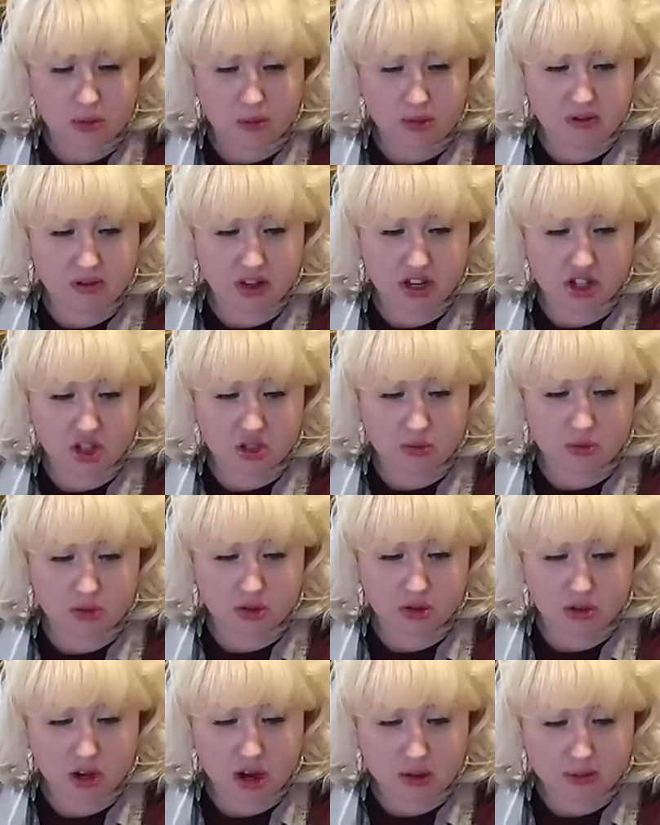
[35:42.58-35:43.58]
all my vegetable
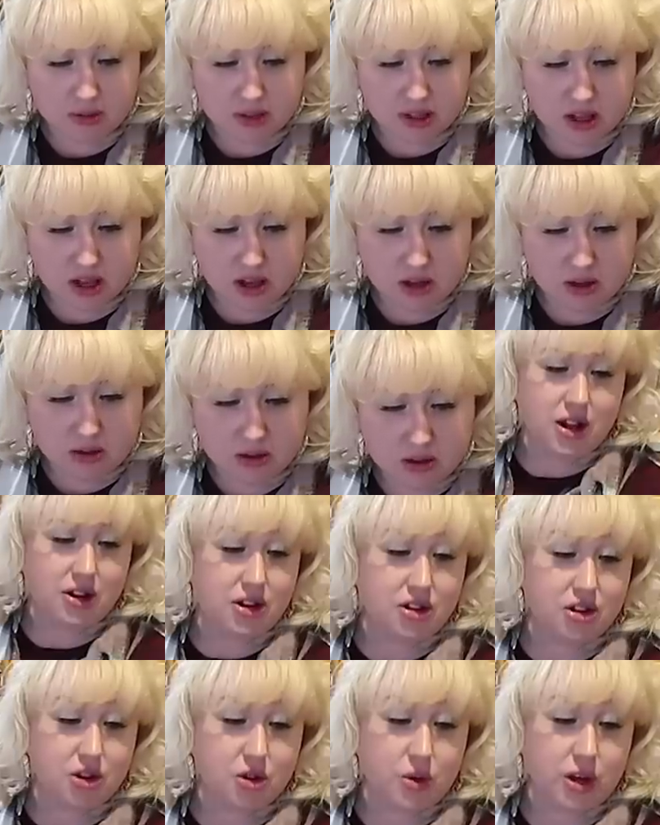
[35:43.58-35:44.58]
scraps though.
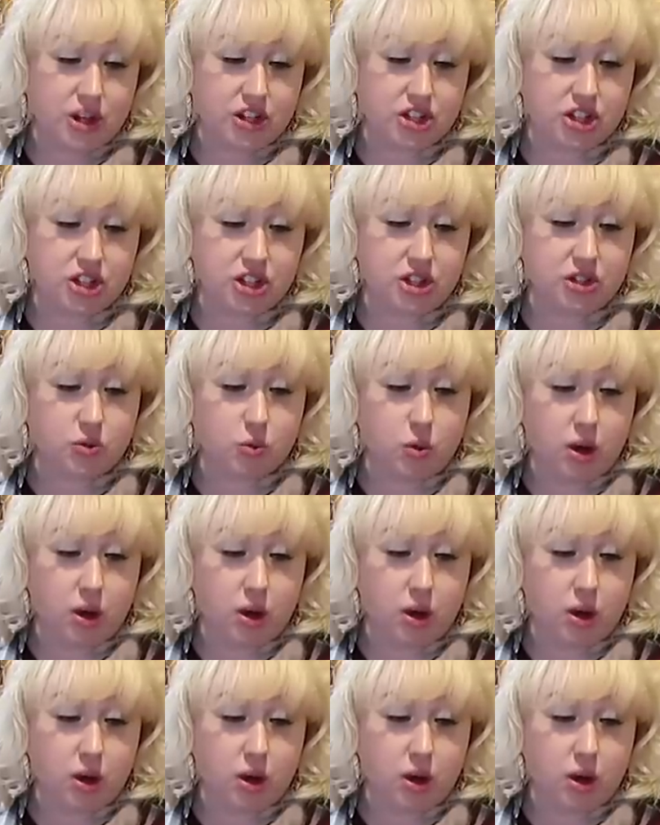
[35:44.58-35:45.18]
Another question is,